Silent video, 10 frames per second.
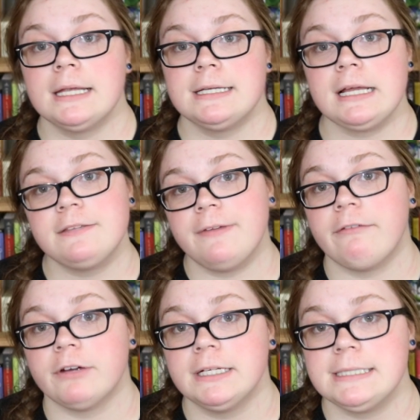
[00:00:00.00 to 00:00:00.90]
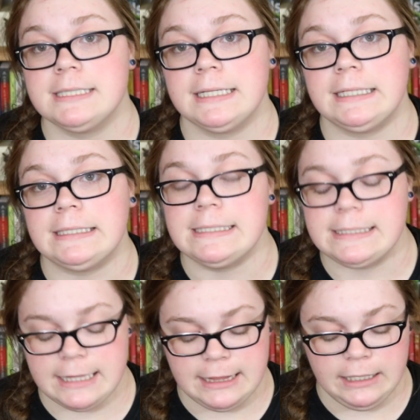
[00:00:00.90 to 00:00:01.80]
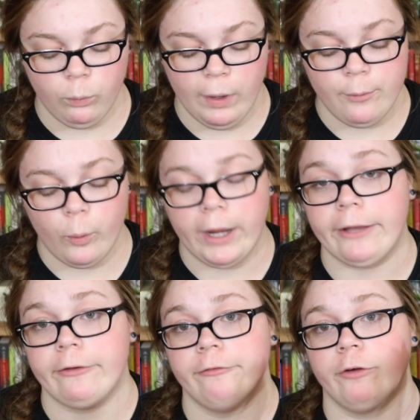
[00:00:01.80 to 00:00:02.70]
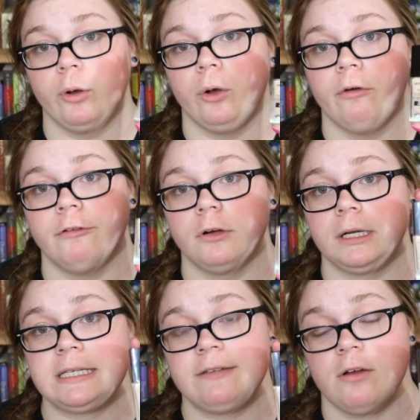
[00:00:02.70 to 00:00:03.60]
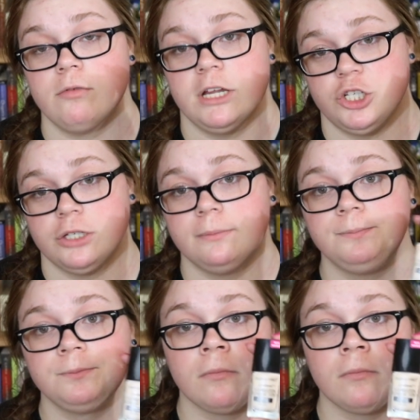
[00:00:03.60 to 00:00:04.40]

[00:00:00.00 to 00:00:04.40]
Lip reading: next favorite is the Wet n Wild Photo Focus Foundation,